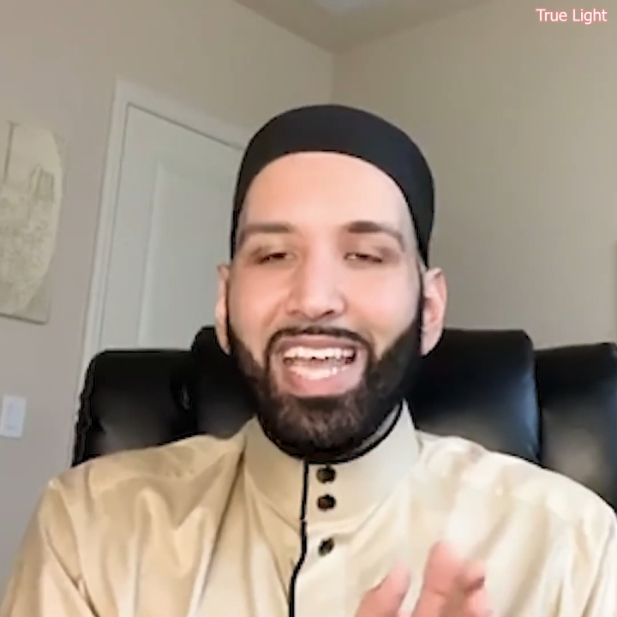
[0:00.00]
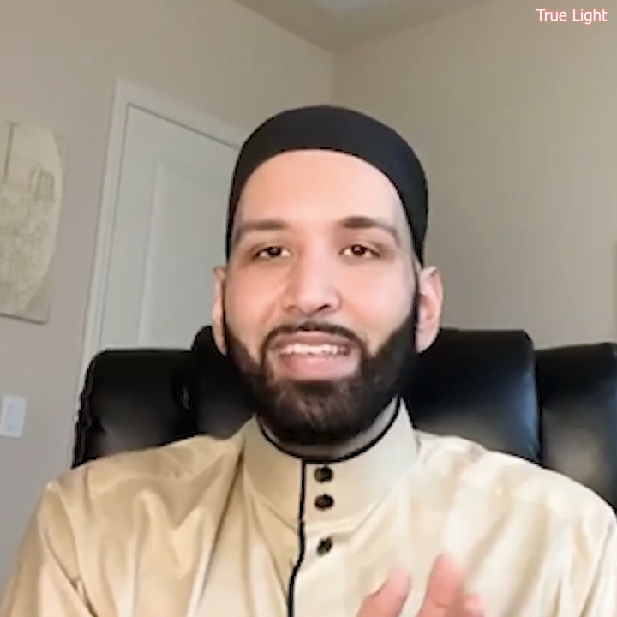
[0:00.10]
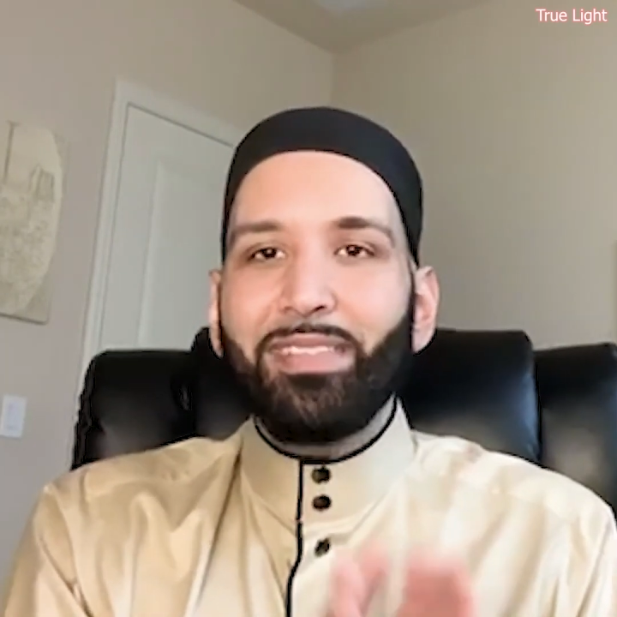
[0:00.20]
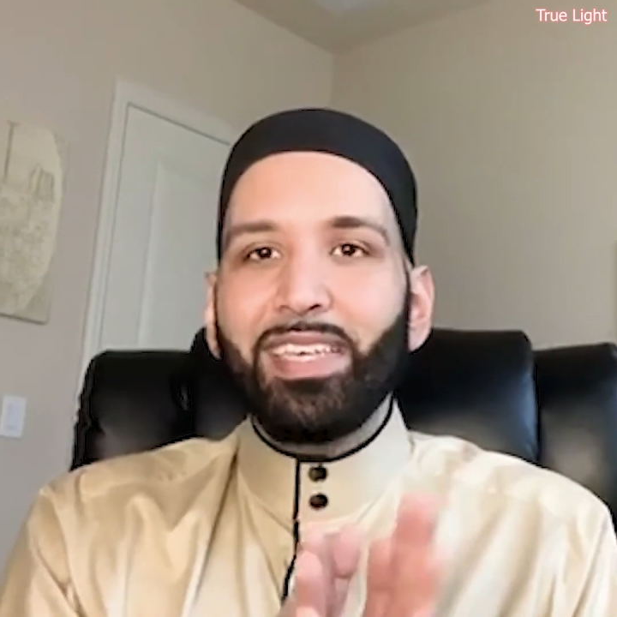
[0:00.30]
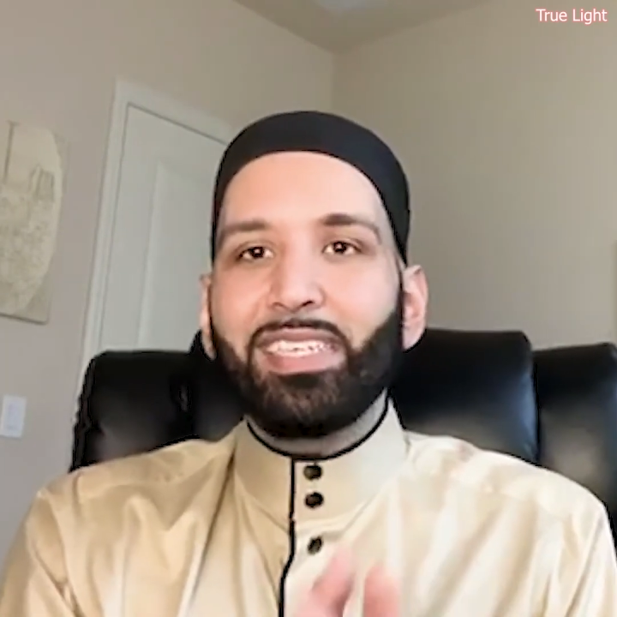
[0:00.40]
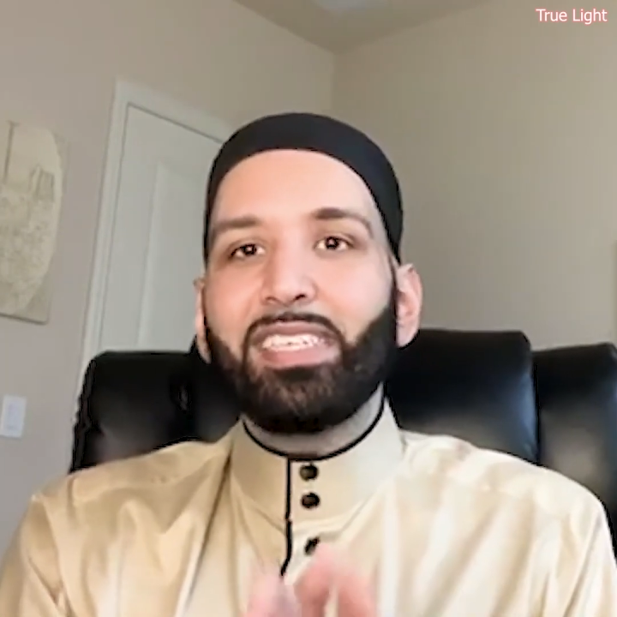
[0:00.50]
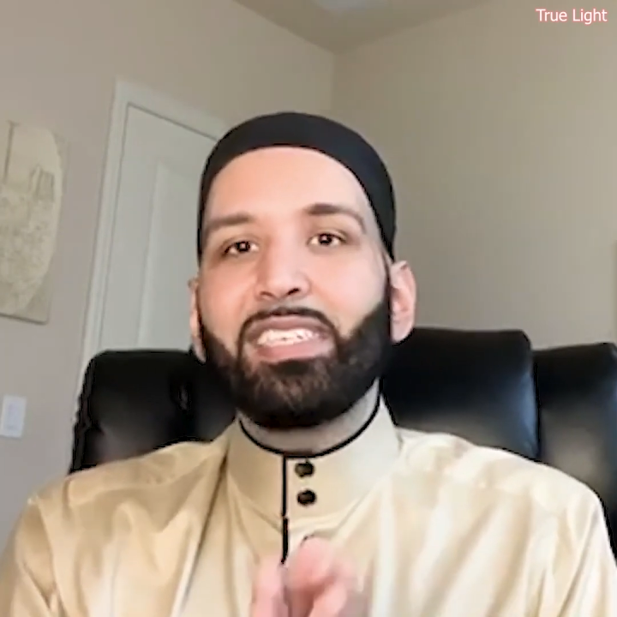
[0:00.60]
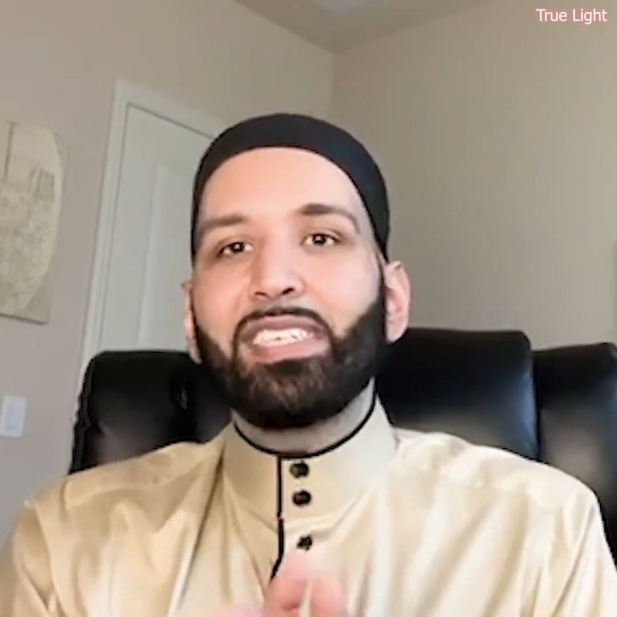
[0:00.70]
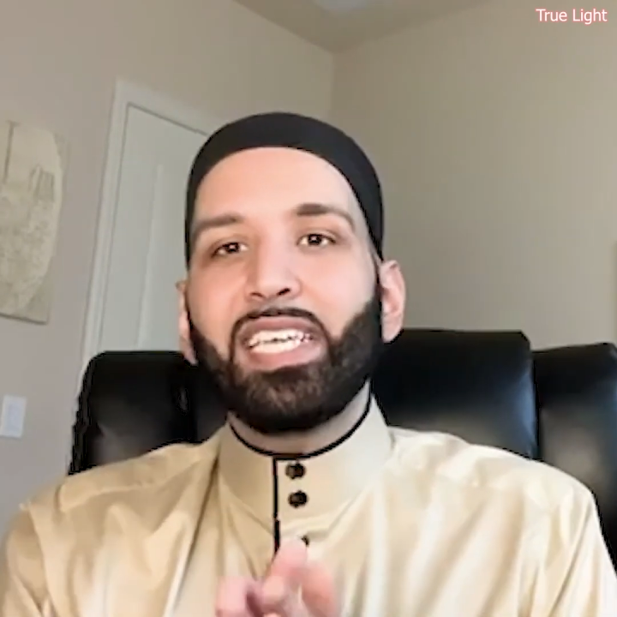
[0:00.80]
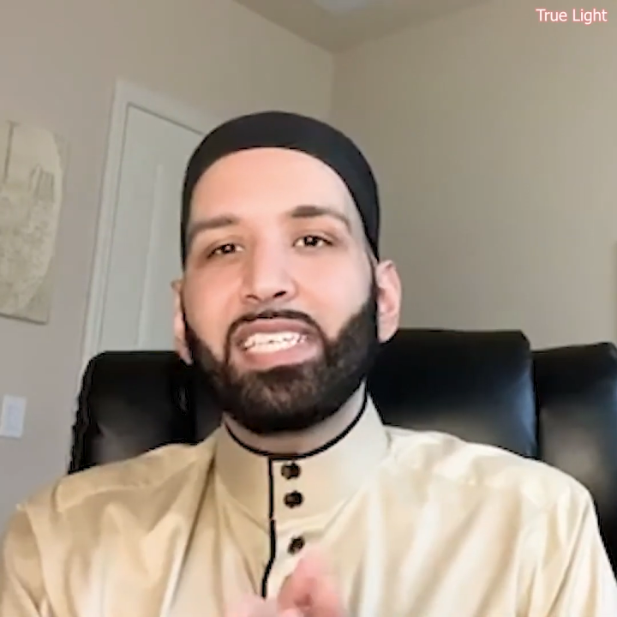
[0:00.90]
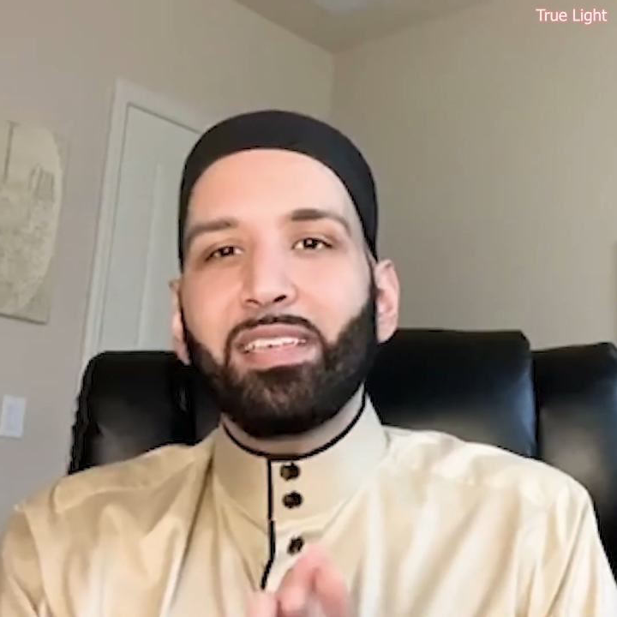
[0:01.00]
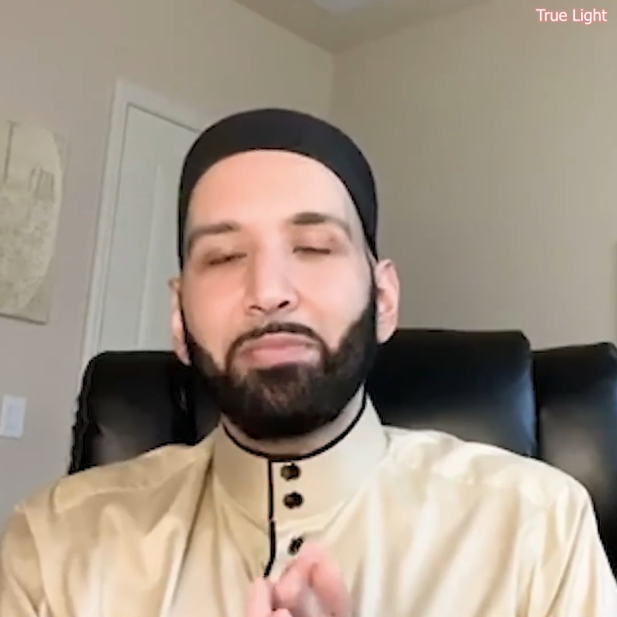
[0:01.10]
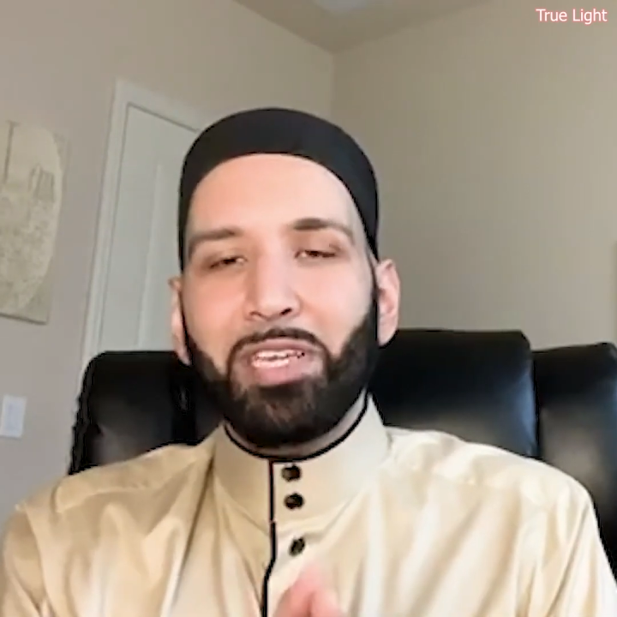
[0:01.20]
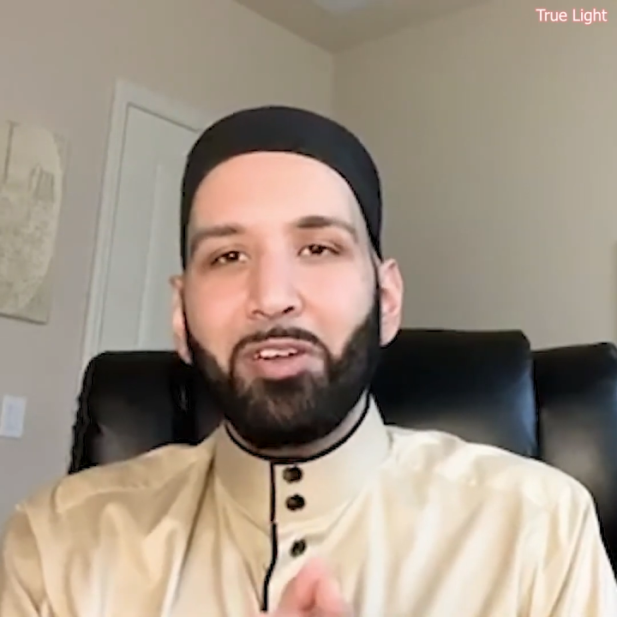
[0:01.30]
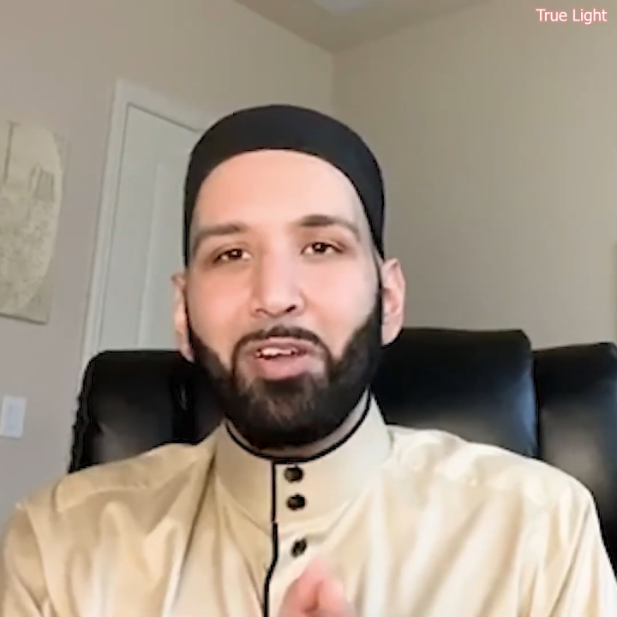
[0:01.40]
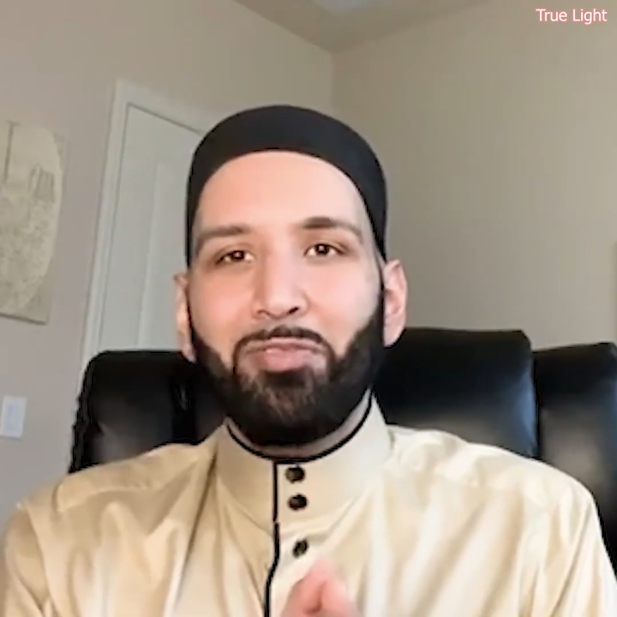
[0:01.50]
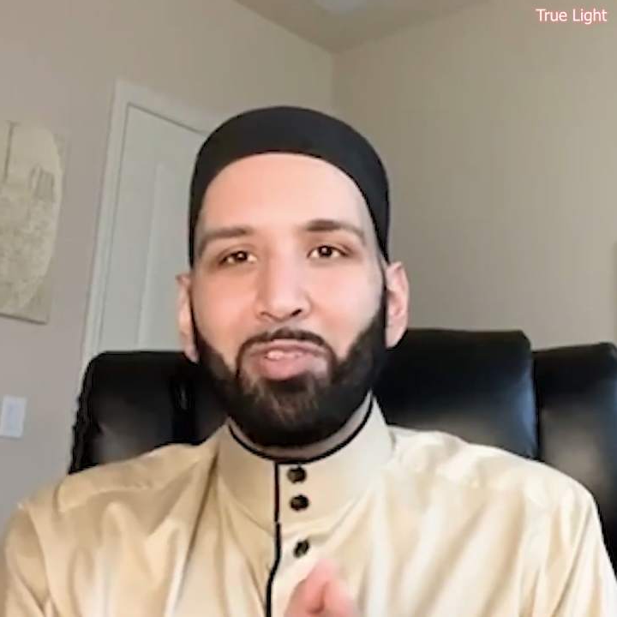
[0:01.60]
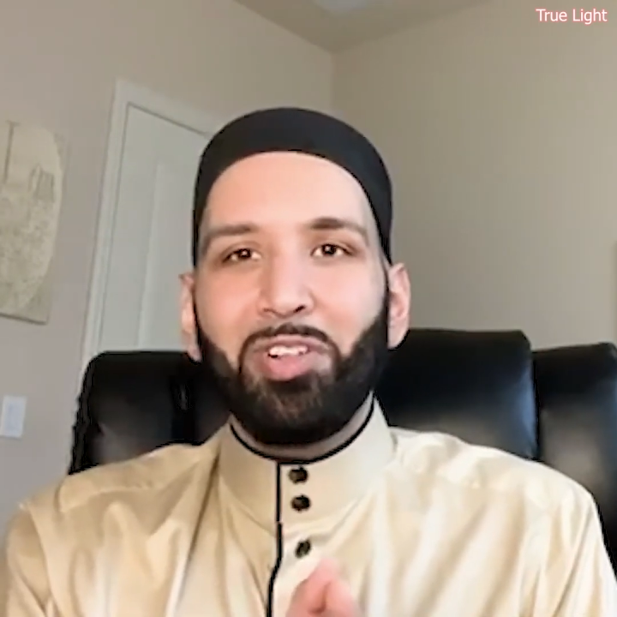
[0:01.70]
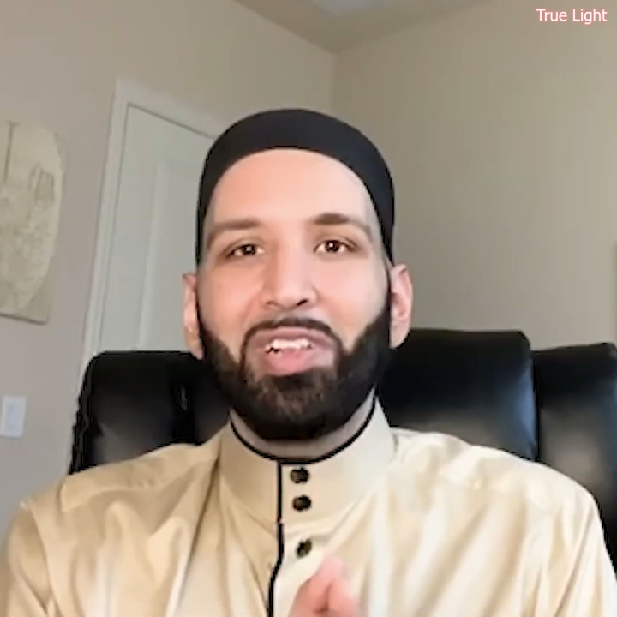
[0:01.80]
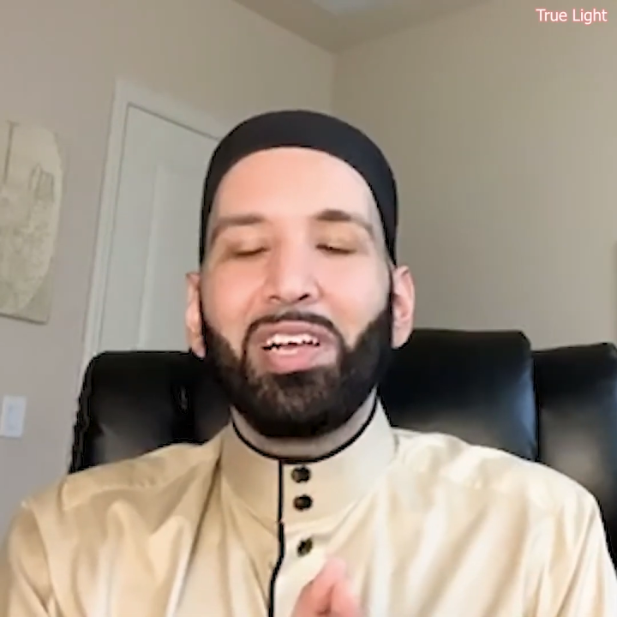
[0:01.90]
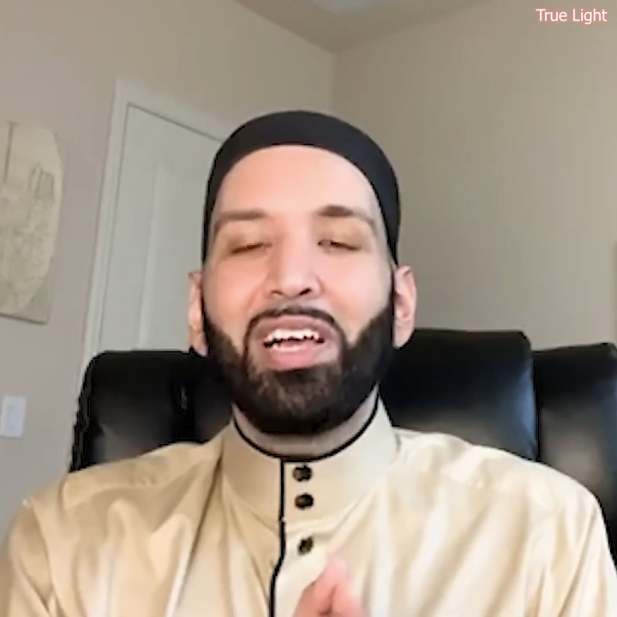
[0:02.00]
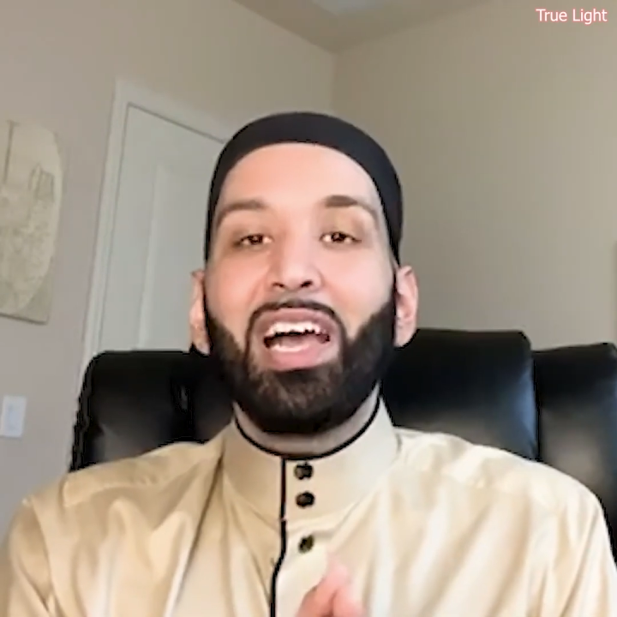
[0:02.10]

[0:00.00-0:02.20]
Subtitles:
anything than to say something hurtful.